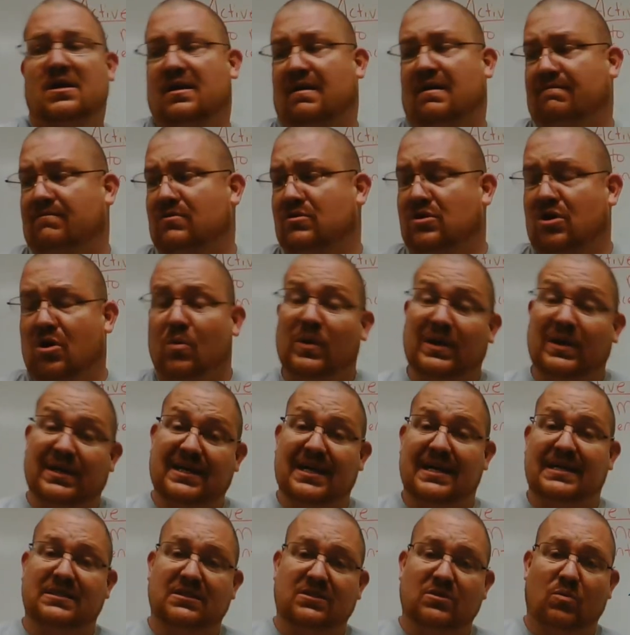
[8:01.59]
If you go
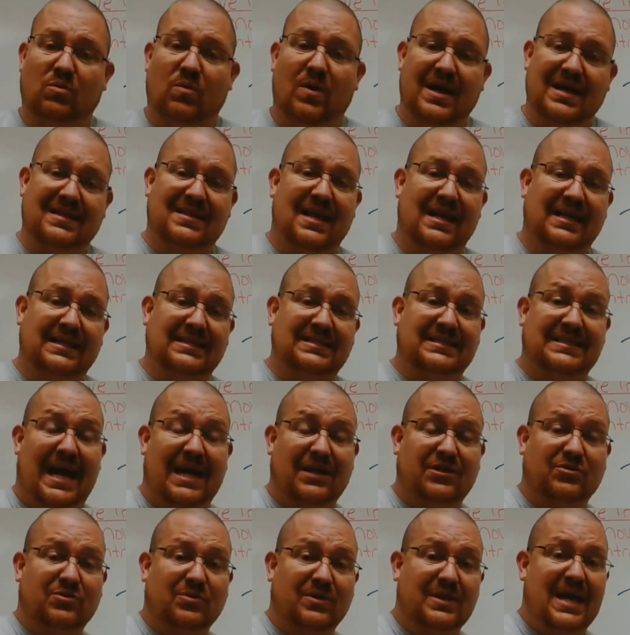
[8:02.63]
against the way things
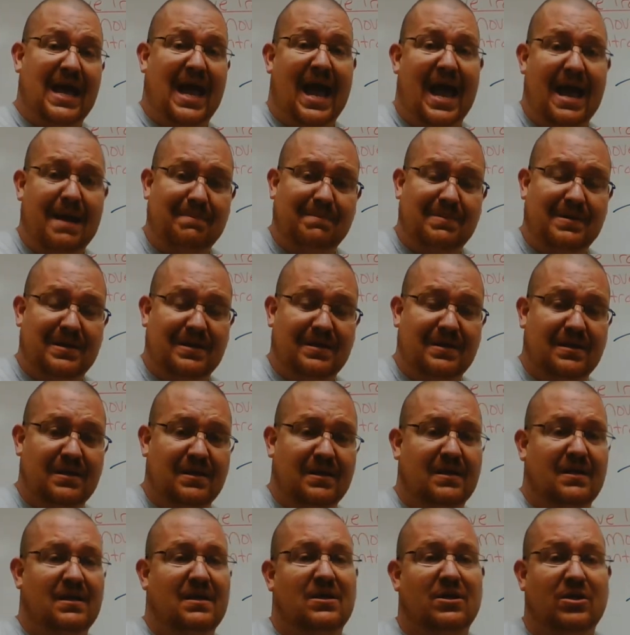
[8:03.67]
naturally happen,
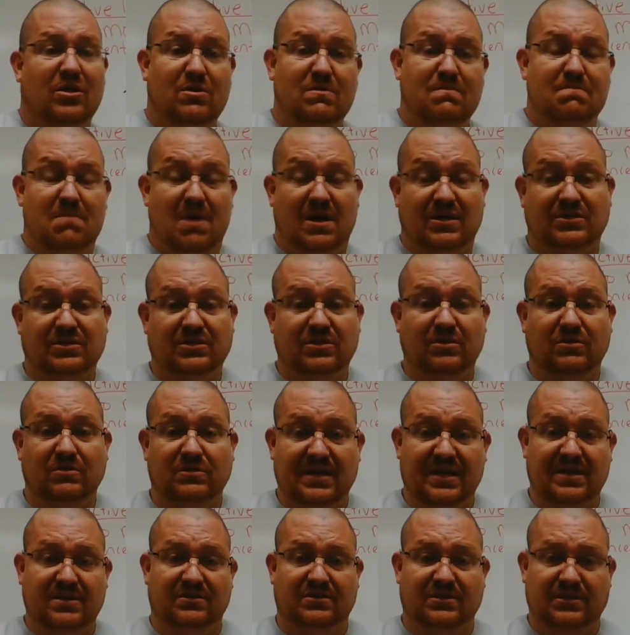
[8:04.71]
you must use
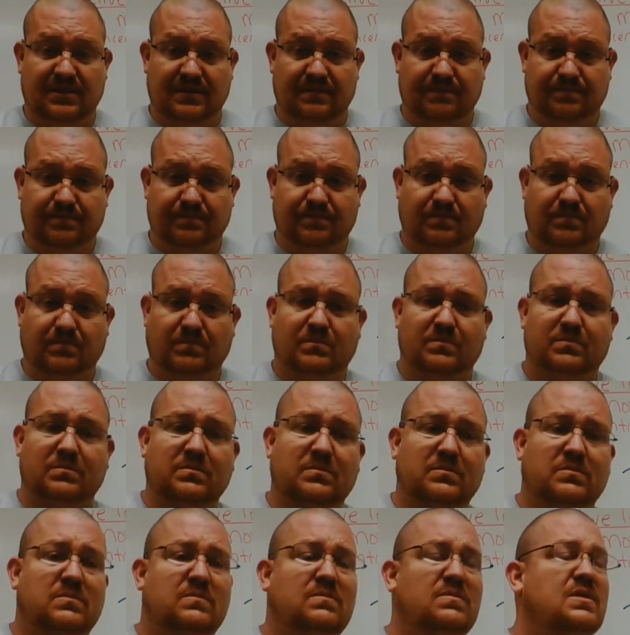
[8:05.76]
energy.
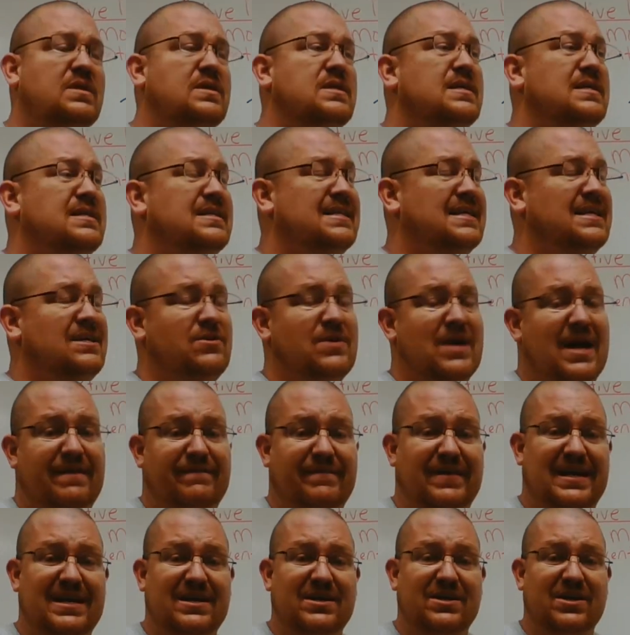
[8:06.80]
Then you have
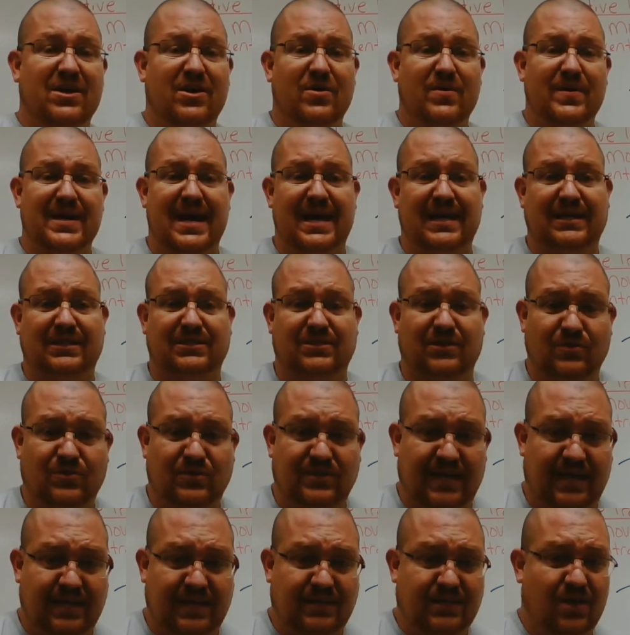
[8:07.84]
endo and
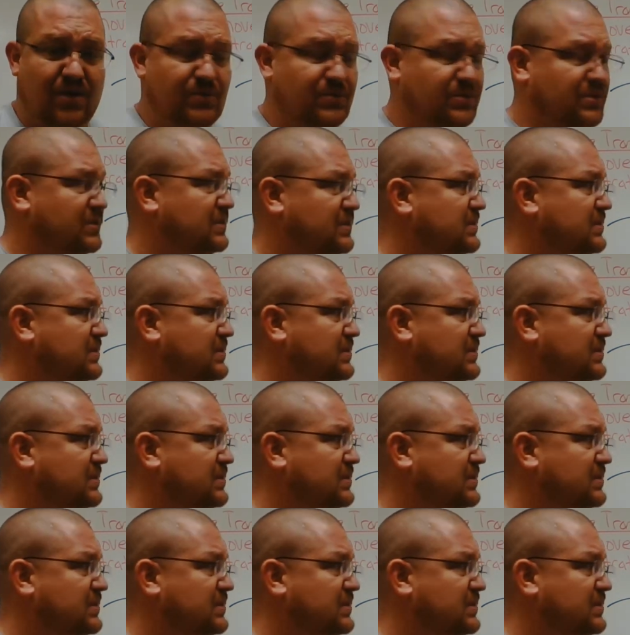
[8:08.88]
exocytosis.